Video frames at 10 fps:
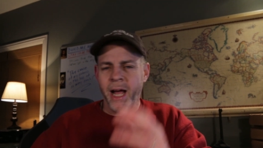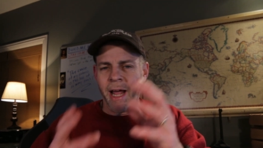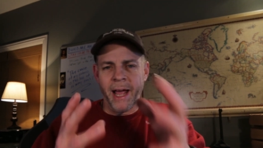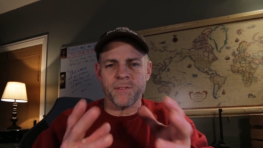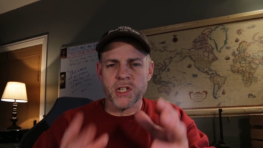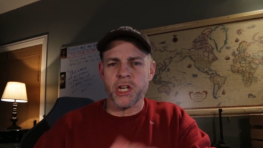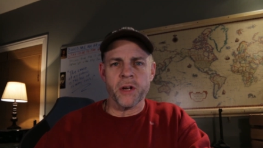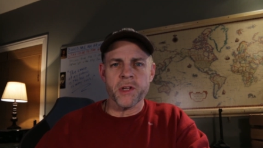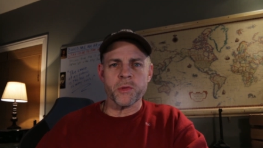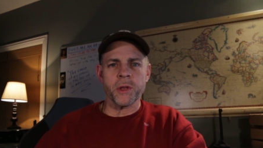I have to
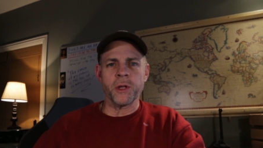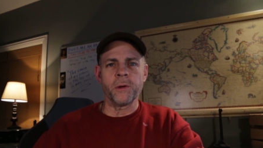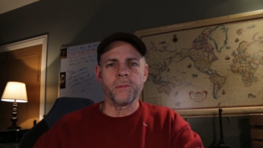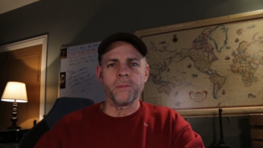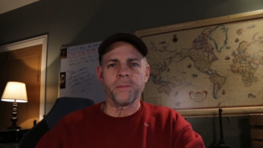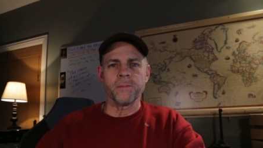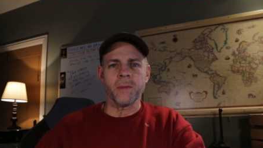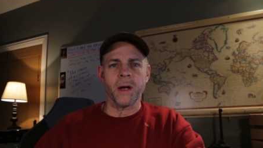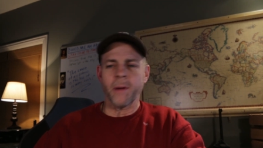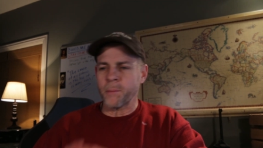share this with you.
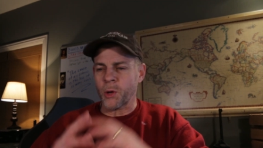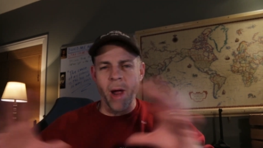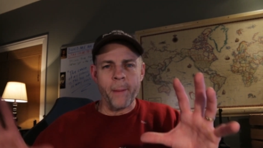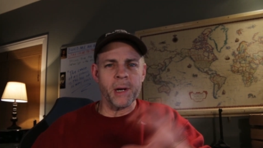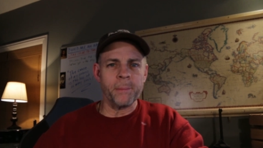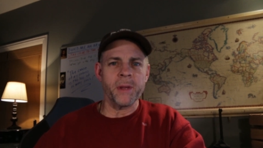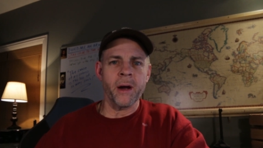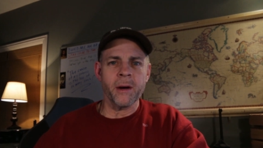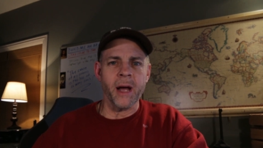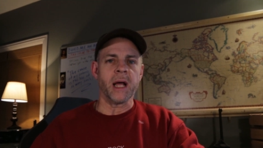I'm going to wrap it up
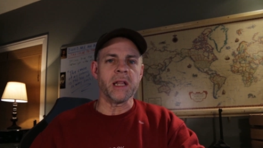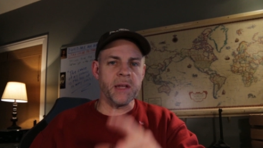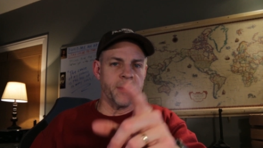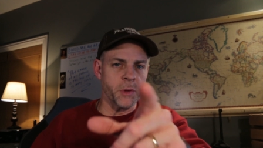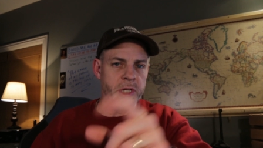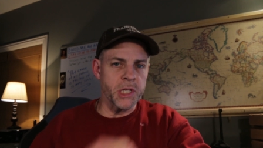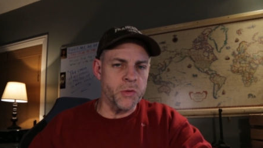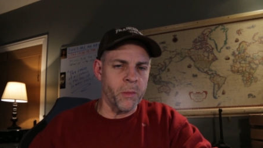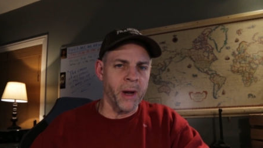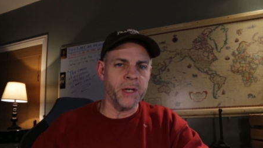there. I leave you with
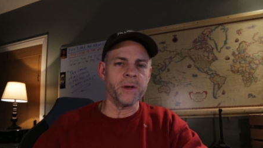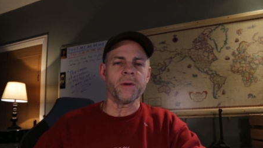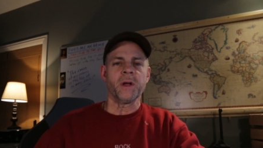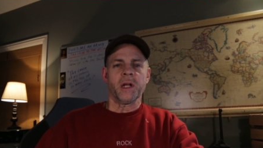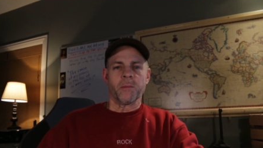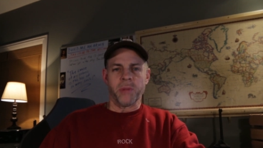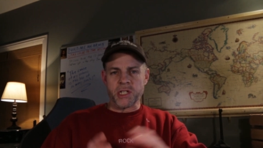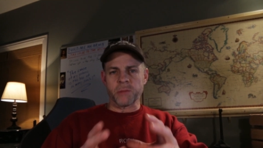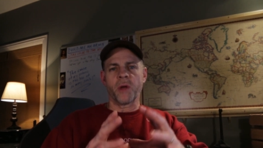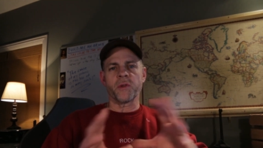this reminder.
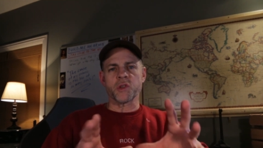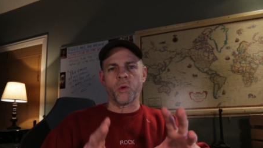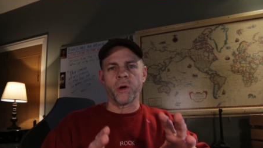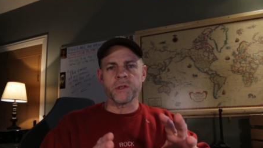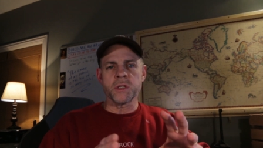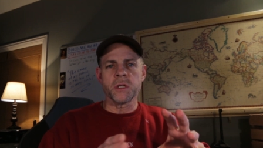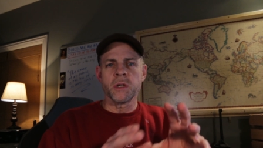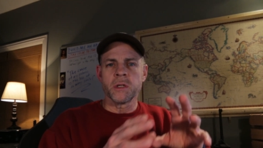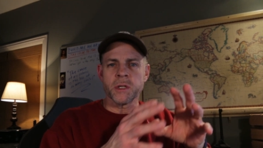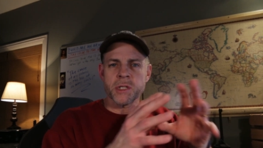Blessed Mother's words
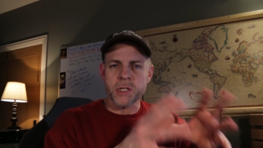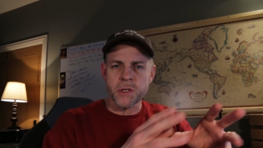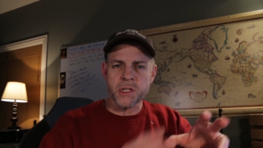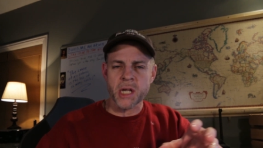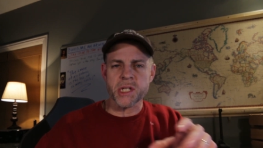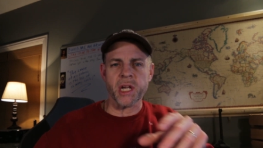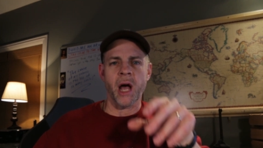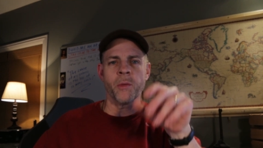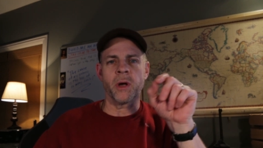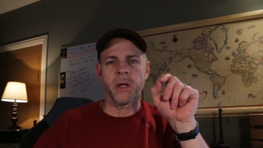to Sister
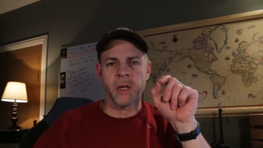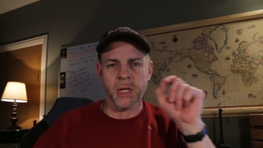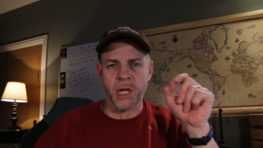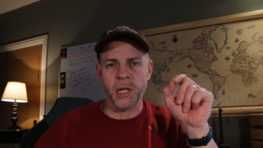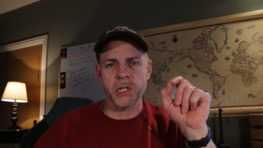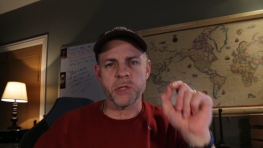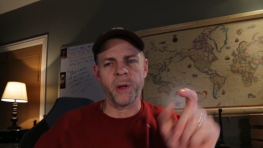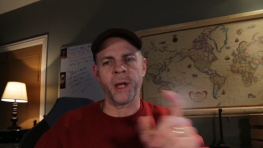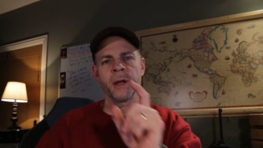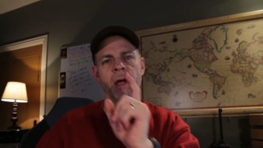Sasagawa in Akita,
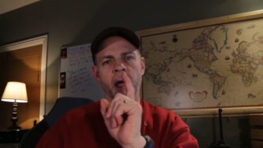Japan,